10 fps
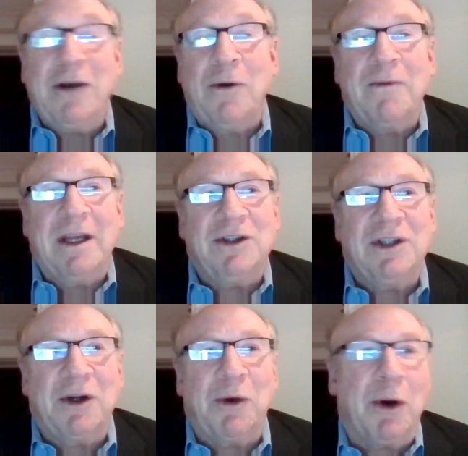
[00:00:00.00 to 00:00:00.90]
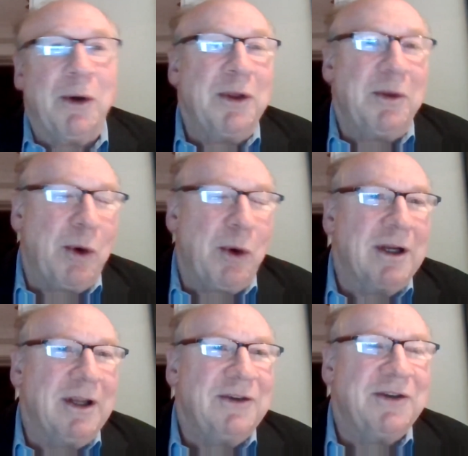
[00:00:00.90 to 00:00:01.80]
Innovation, Growth, and
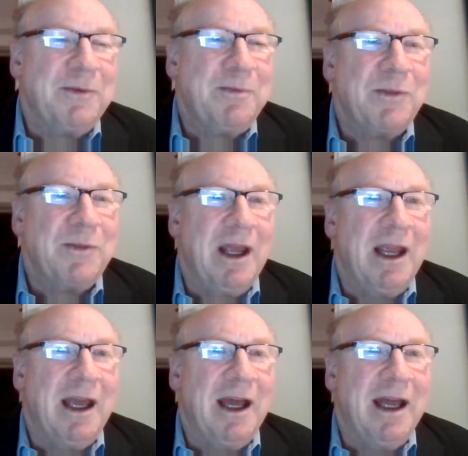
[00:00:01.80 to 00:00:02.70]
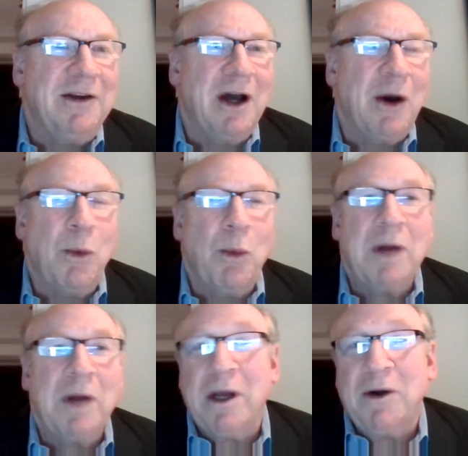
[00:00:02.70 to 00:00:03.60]
Markets. And
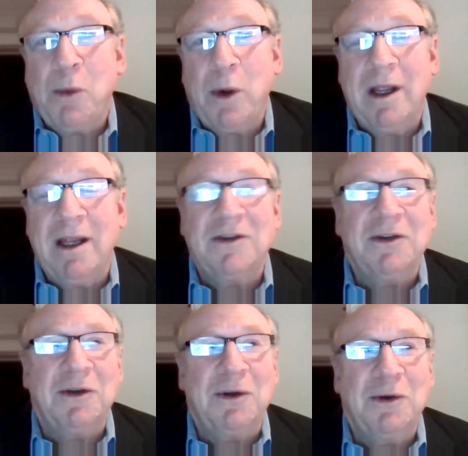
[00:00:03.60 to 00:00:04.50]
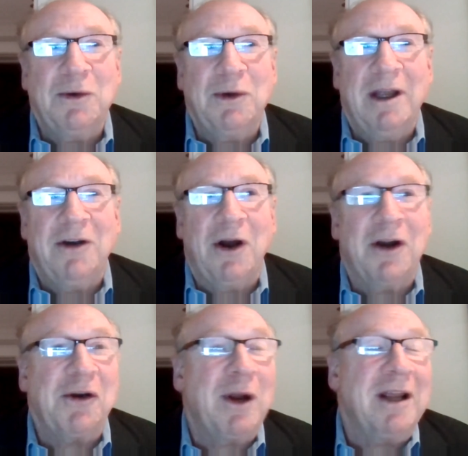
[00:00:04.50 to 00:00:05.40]
what better way to
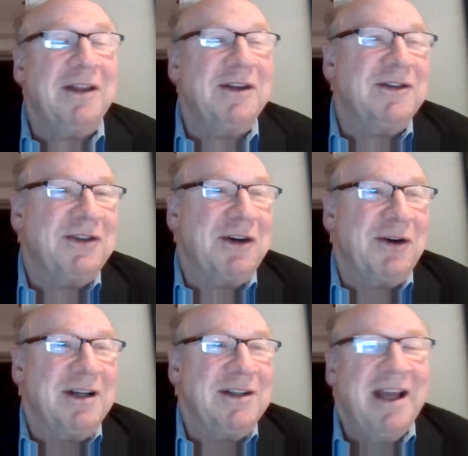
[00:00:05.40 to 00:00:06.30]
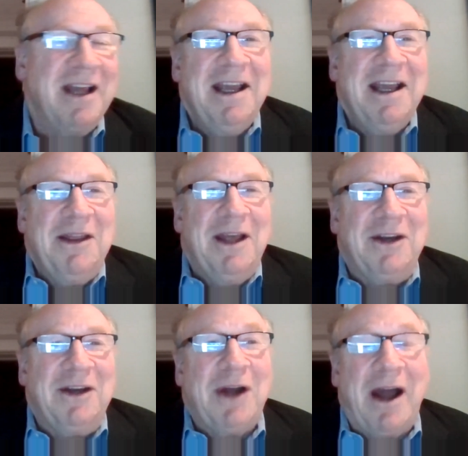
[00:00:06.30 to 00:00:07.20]
inaugurate this series
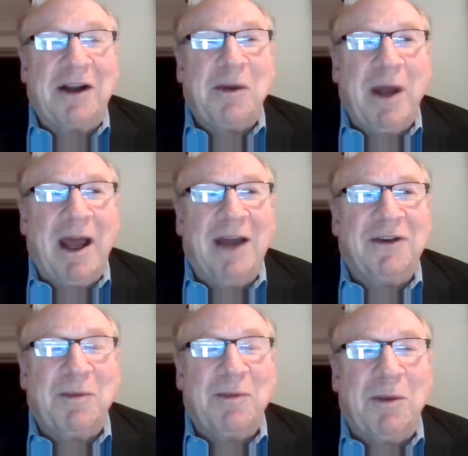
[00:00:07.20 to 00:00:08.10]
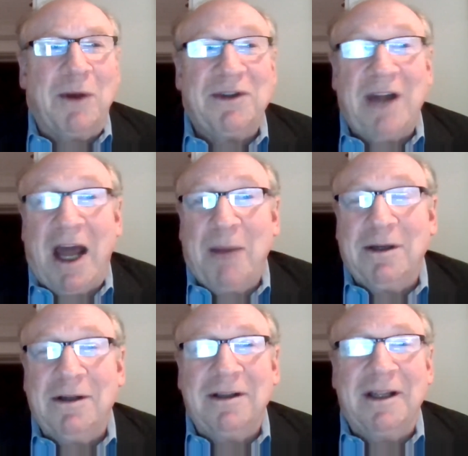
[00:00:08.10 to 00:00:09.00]
than to talk about some of the most
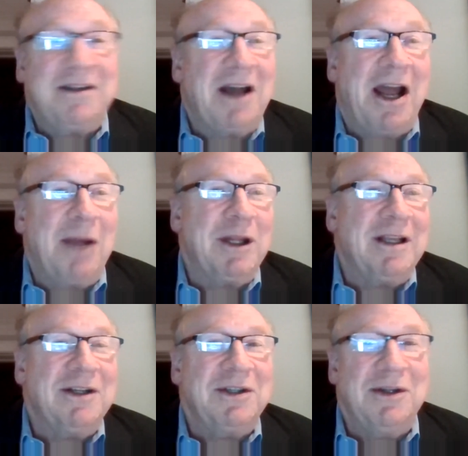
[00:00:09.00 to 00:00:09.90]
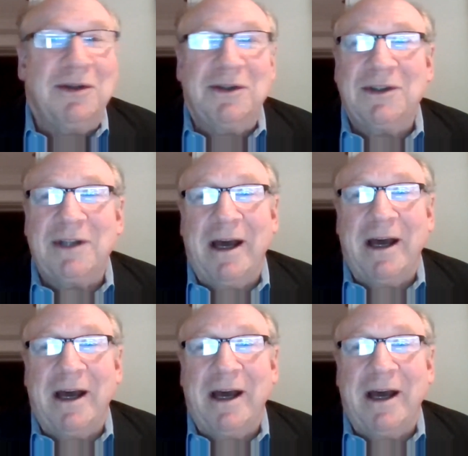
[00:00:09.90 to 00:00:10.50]
topical and timely issues,